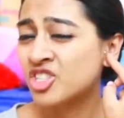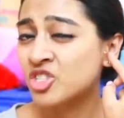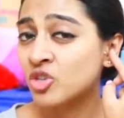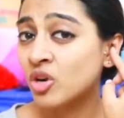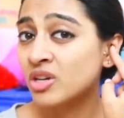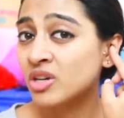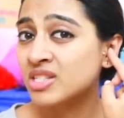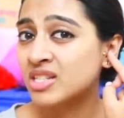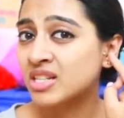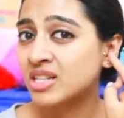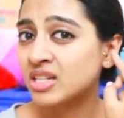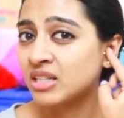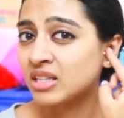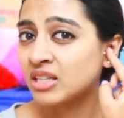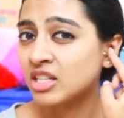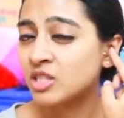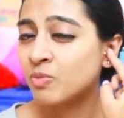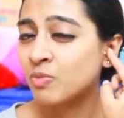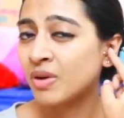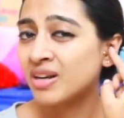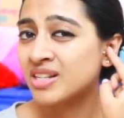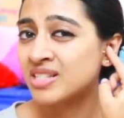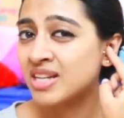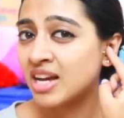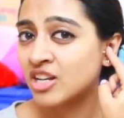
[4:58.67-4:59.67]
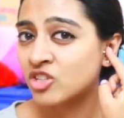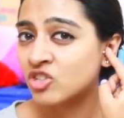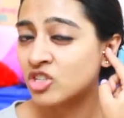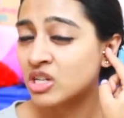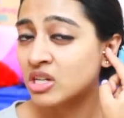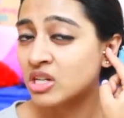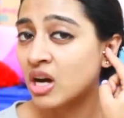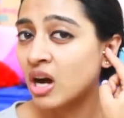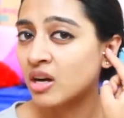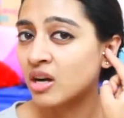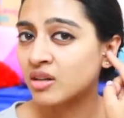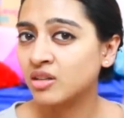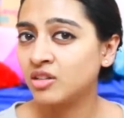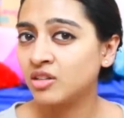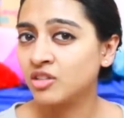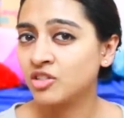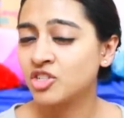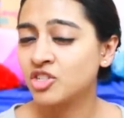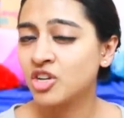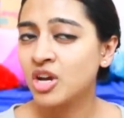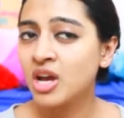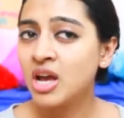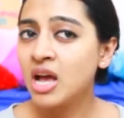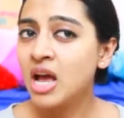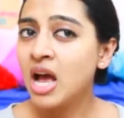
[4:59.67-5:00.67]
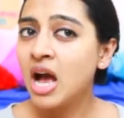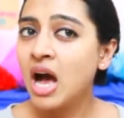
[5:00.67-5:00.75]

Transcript: It's not skin, this part is actually cartilage.